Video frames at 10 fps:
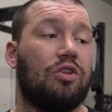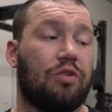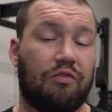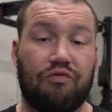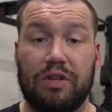
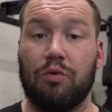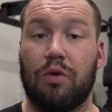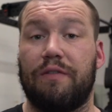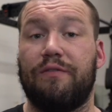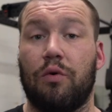So I really
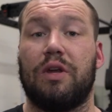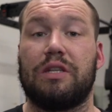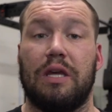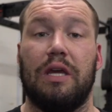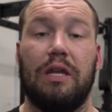want to
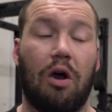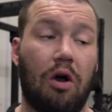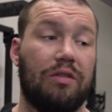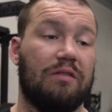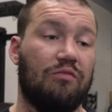focus in on the